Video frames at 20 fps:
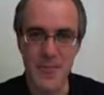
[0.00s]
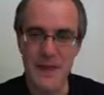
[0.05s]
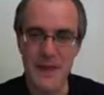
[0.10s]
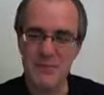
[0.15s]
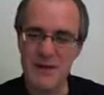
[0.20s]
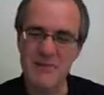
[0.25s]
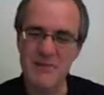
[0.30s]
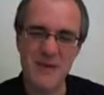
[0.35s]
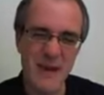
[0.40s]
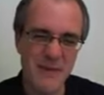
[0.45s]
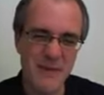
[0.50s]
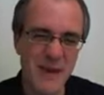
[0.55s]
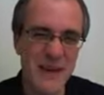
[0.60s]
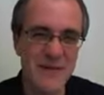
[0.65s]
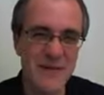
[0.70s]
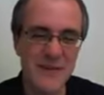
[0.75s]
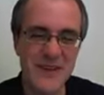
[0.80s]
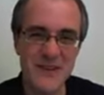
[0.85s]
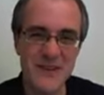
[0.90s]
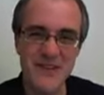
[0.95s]
But maybe
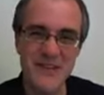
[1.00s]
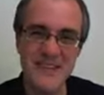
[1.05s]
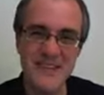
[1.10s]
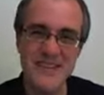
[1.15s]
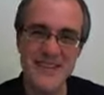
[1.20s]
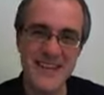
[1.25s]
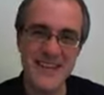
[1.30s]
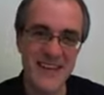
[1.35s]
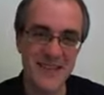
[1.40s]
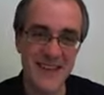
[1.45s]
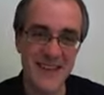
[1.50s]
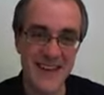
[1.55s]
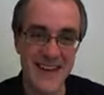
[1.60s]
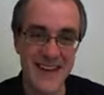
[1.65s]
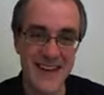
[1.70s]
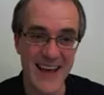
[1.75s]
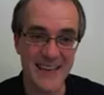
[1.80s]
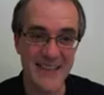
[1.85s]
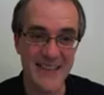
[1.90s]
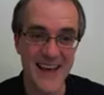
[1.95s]
users are going to enter
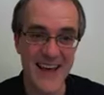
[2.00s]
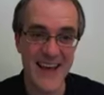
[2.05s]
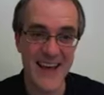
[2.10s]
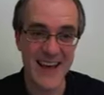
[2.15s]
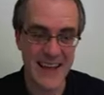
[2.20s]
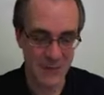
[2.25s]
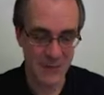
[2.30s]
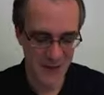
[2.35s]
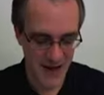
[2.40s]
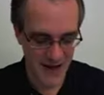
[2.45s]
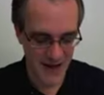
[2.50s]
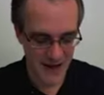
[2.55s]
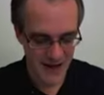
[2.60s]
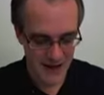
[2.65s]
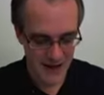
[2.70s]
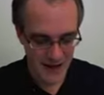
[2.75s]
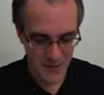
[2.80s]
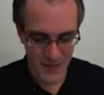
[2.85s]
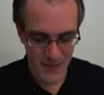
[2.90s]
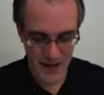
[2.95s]
that one anyway,
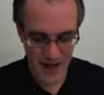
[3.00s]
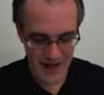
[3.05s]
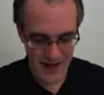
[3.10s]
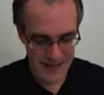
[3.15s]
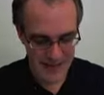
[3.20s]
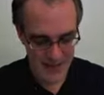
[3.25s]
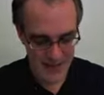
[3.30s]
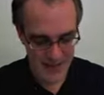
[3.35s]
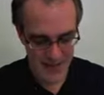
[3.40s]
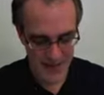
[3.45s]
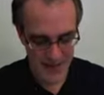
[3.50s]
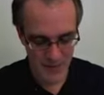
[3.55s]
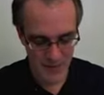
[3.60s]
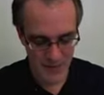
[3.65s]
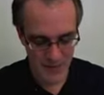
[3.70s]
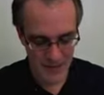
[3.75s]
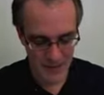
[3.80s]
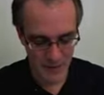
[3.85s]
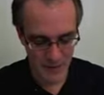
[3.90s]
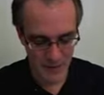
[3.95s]
when actually they're
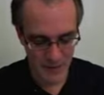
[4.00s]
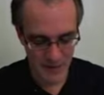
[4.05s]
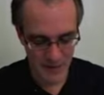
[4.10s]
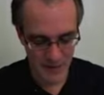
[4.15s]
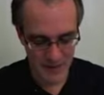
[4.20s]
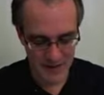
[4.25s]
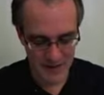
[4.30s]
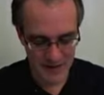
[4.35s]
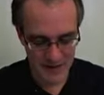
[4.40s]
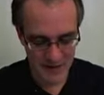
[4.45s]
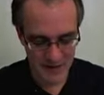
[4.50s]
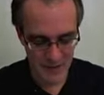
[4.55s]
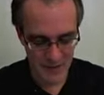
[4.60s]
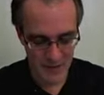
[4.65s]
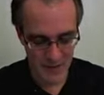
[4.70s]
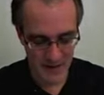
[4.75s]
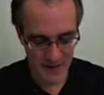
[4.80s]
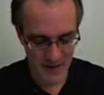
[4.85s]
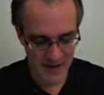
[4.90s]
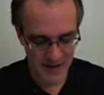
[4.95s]
meaning one of these two
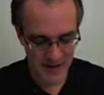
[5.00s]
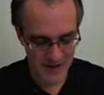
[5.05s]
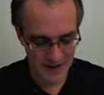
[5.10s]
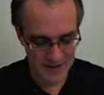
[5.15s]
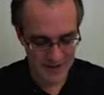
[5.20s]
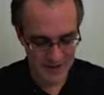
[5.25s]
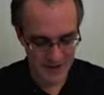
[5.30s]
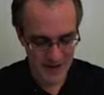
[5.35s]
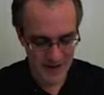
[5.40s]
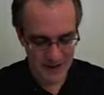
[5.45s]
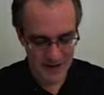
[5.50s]
things.